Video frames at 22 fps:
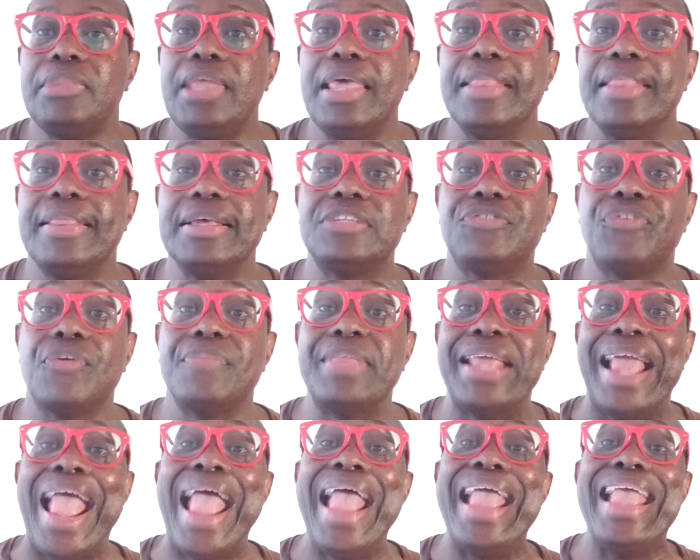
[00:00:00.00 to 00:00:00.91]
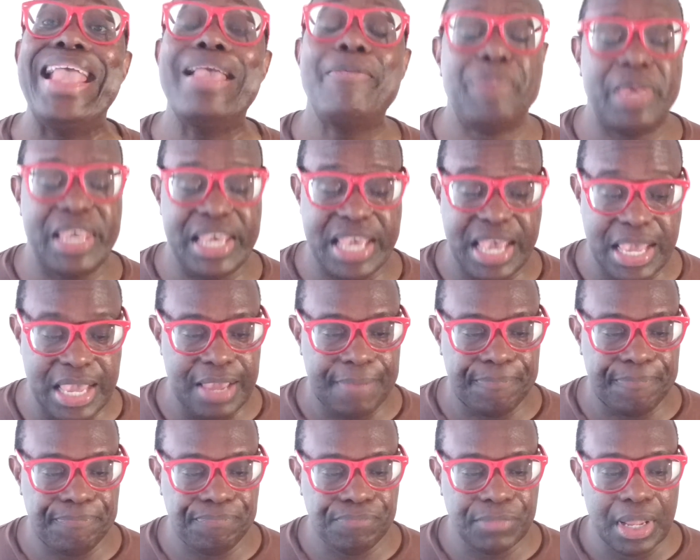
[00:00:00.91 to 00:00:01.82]
This is from the
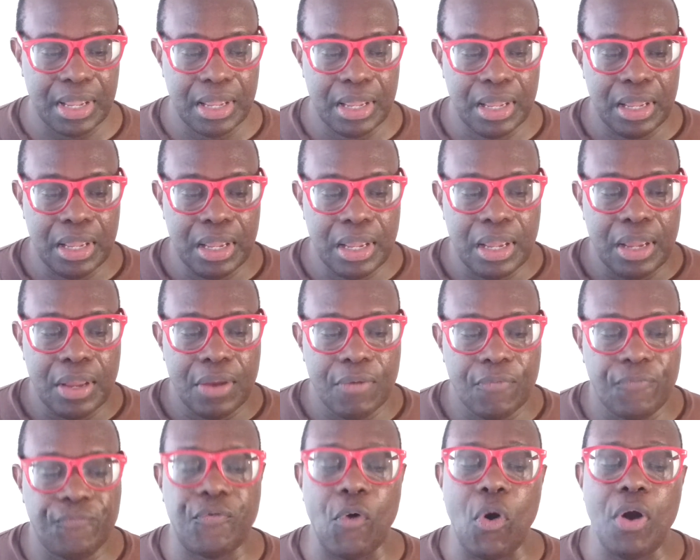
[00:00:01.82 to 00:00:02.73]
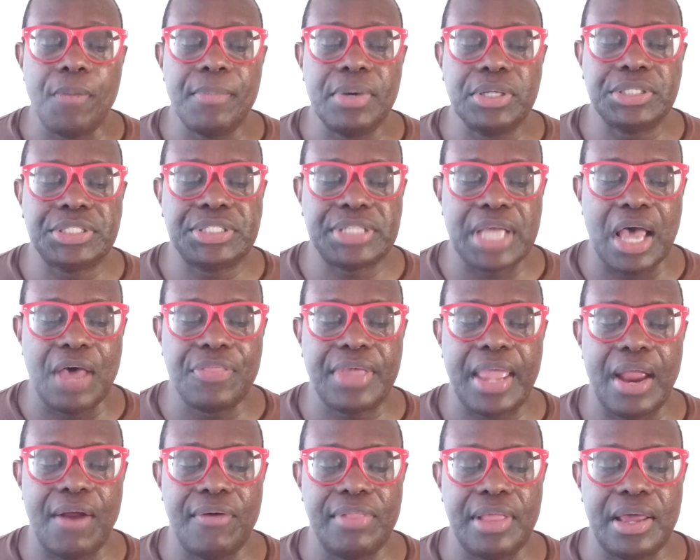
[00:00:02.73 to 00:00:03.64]
AP. Former South
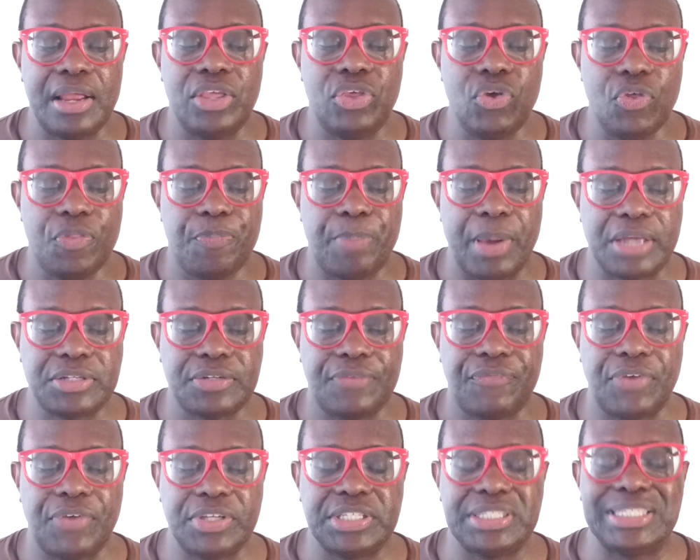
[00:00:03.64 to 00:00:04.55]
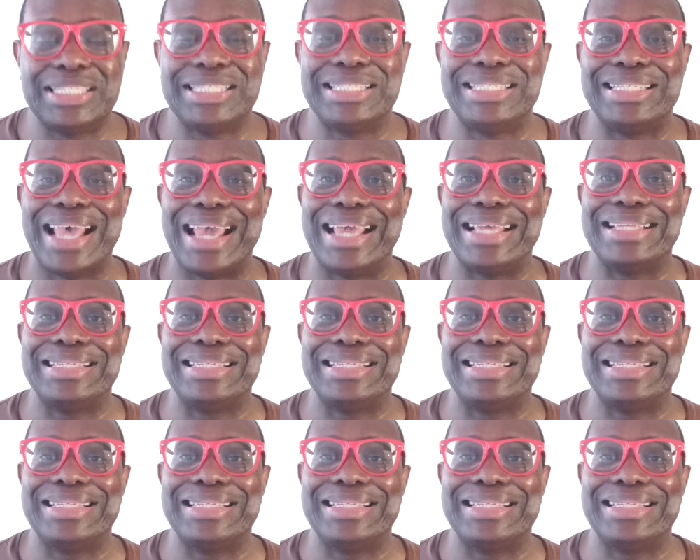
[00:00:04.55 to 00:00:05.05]
Carolina youth pastor faces